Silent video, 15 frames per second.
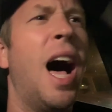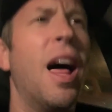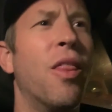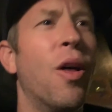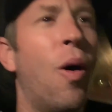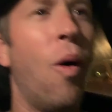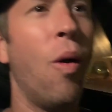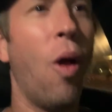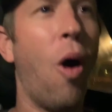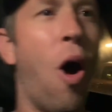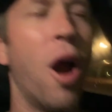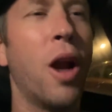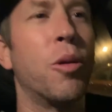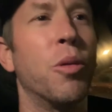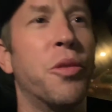The whole
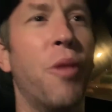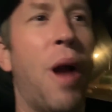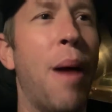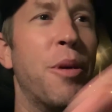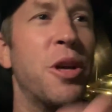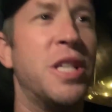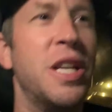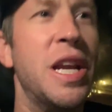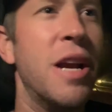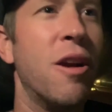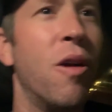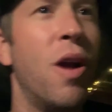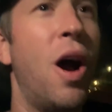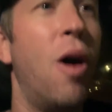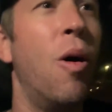arc with Robert De
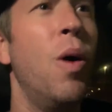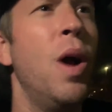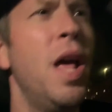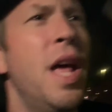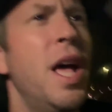Niro,